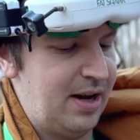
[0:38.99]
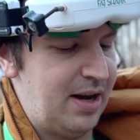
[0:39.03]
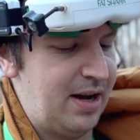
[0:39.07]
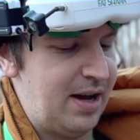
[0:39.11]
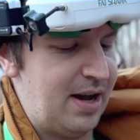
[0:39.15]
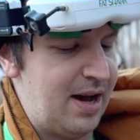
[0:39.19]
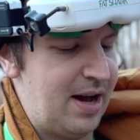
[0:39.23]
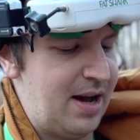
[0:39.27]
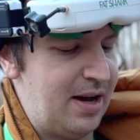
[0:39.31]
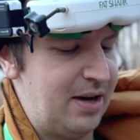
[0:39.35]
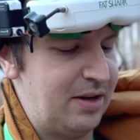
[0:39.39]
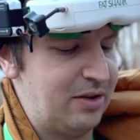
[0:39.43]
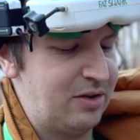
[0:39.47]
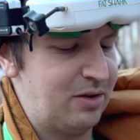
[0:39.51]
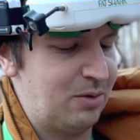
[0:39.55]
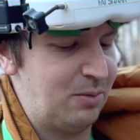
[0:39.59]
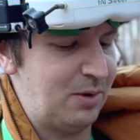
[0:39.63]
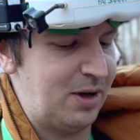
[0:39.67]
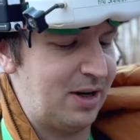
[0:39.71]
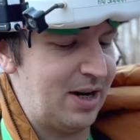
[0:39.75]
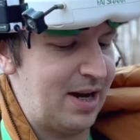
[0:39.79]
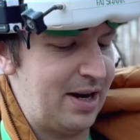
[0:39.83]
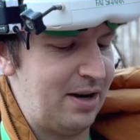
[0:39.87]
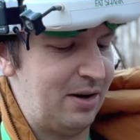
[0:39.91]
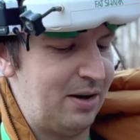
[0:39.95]
Uh, so
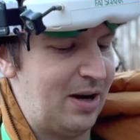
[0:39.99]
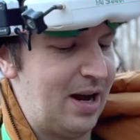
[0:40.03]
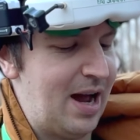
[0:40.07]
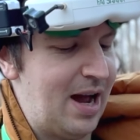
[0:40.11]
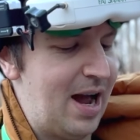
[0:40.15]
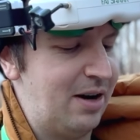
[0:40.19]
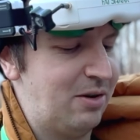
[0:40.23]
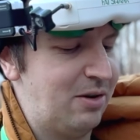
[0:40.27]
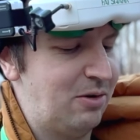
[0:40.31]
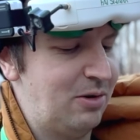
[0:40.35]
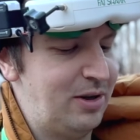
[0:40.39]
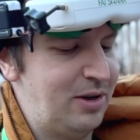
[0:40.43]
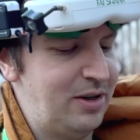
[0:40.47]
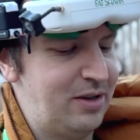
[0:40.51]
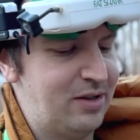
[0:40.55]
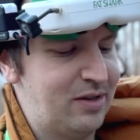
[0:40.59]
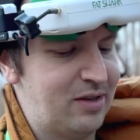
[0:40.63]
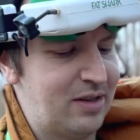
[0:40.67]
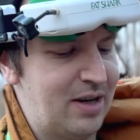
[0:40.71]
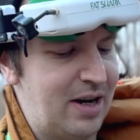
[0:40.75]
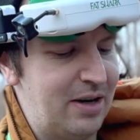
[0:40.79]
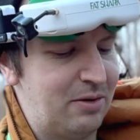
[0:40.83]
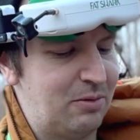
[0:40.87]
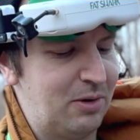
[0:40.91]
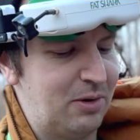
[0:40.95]
we can actually
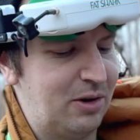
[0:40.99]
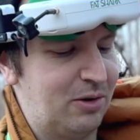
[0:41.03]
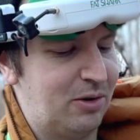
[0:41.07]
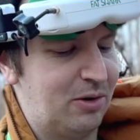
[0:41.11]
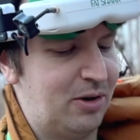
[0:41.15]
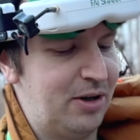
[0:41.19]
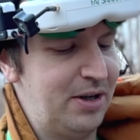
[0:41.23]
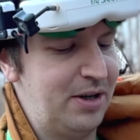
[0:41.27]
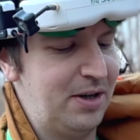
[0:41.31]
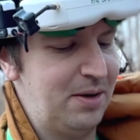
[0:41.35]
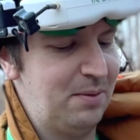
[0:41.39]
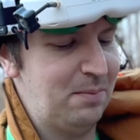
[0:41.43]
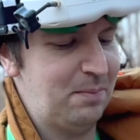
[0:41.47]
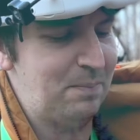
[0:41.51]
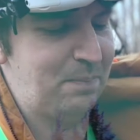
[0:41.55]
start recording.